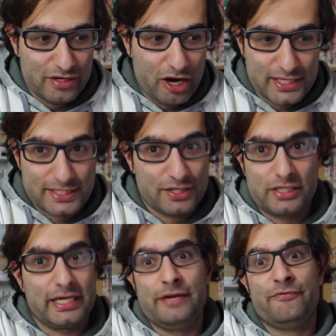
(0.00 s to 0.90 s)
Asta
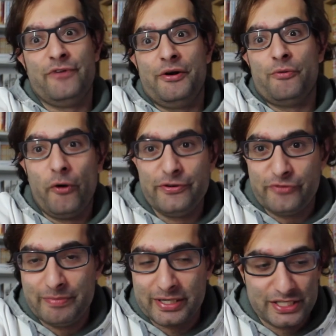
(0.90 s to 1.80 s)
getting very worried
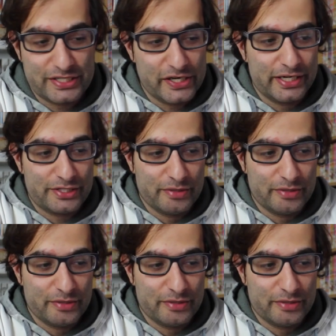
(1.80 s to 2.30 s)
for him and concerned